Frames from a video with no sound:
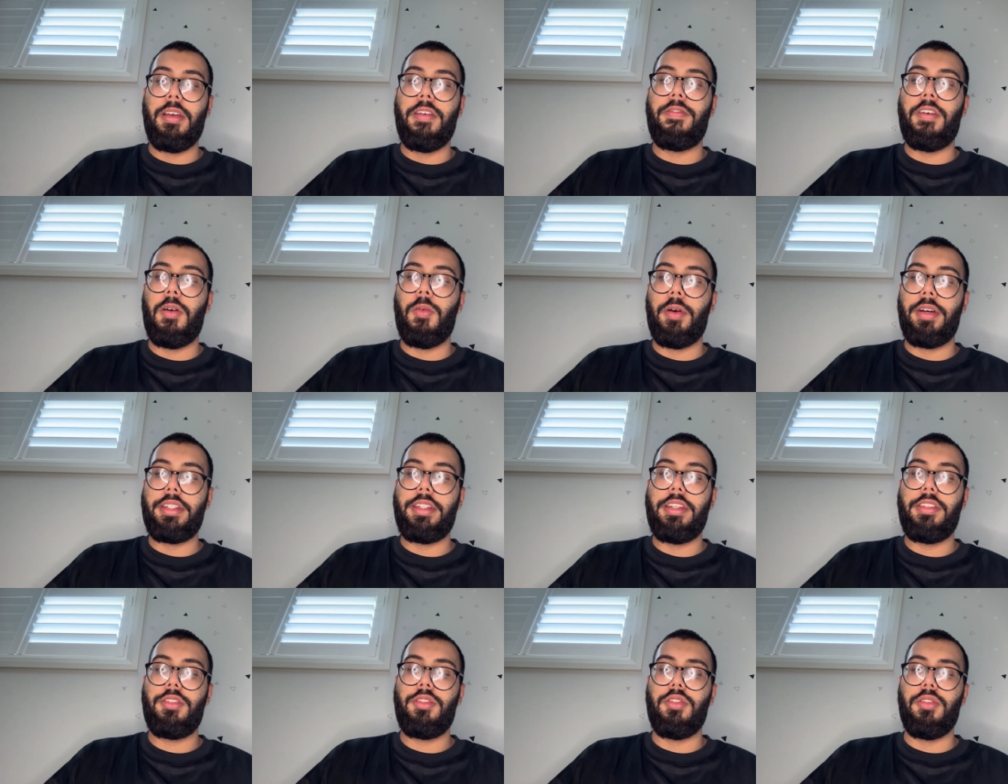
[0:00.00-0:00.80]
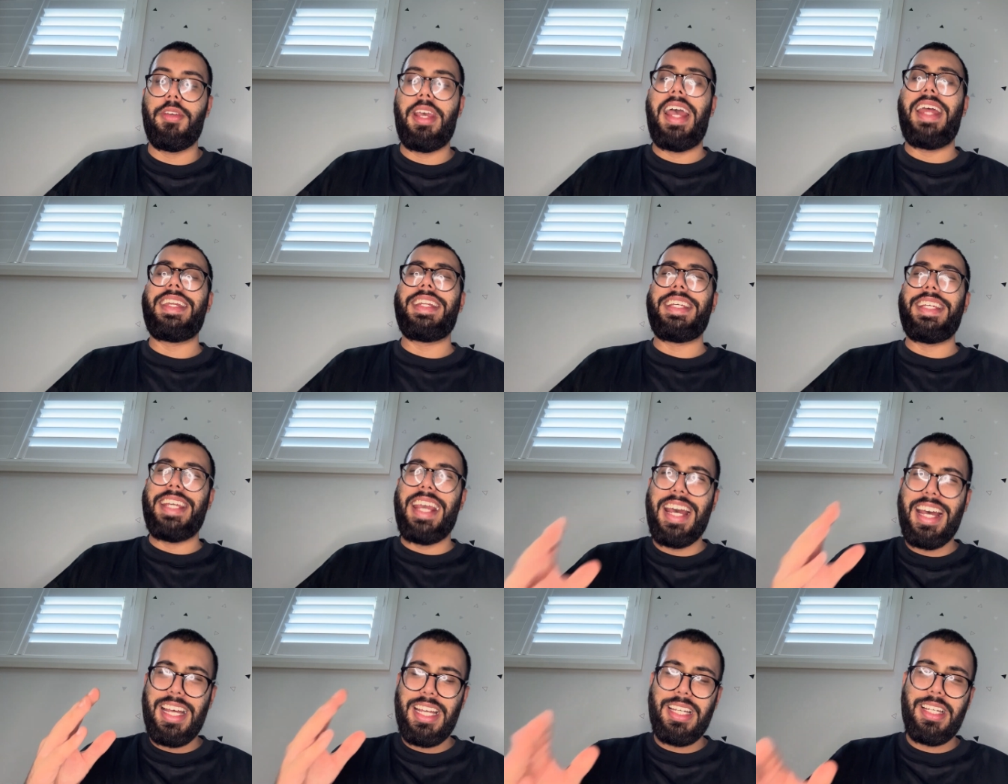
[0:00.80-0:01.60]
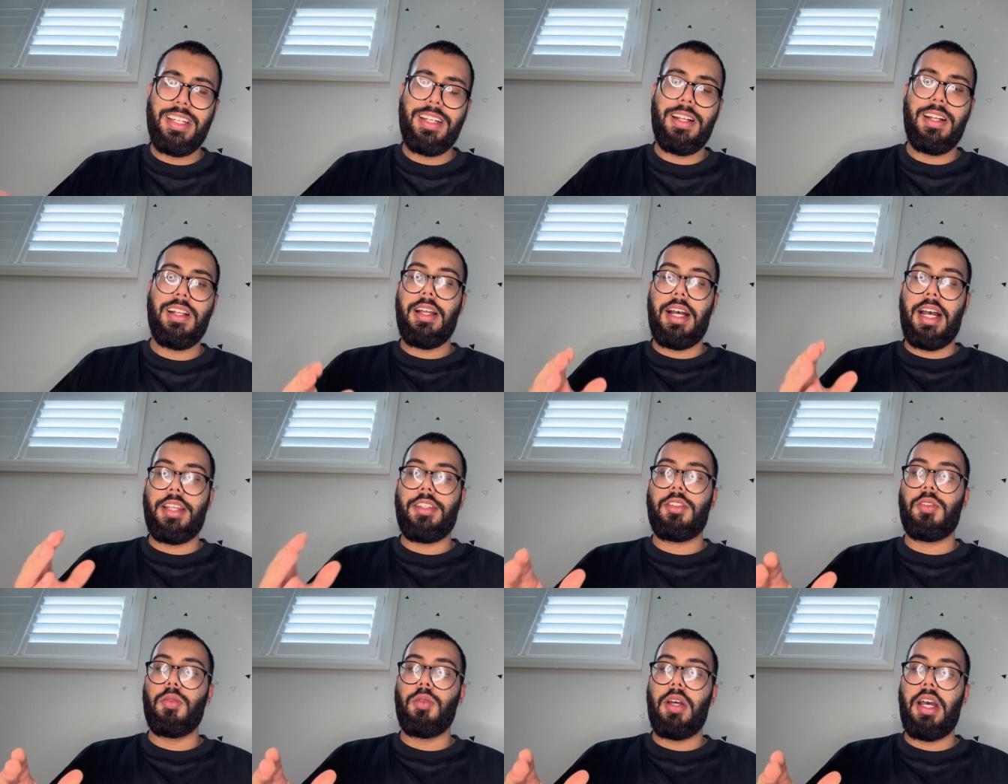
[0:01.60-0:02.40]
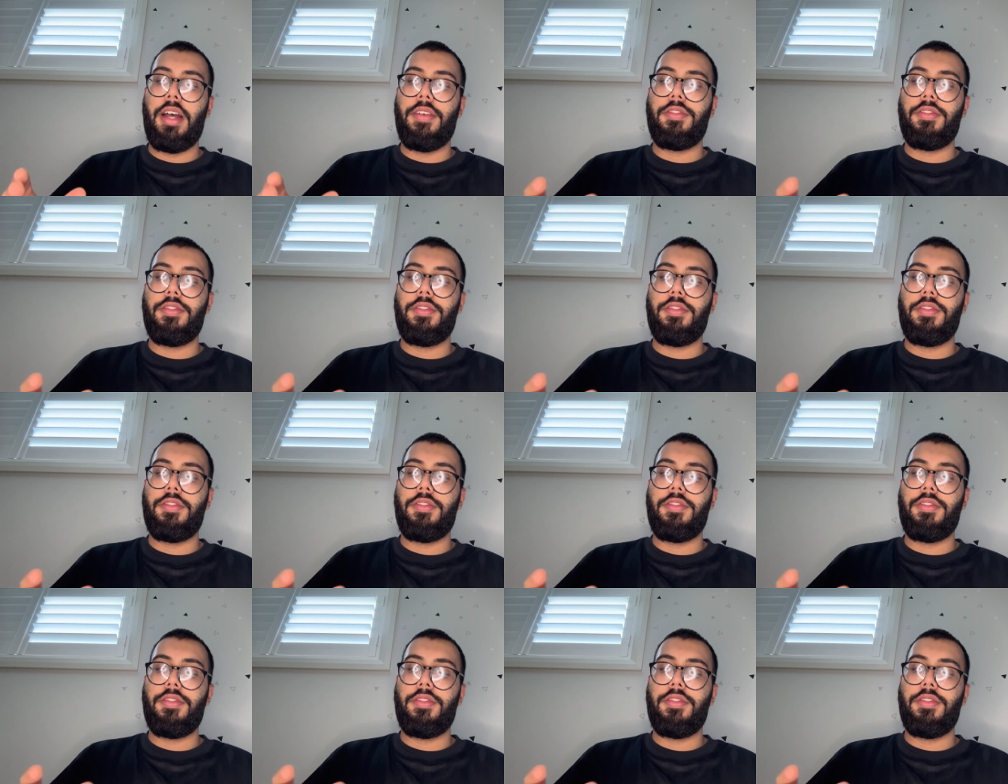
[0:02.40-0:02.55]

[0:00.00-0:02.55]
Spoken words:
if I wanted to. And yet, I still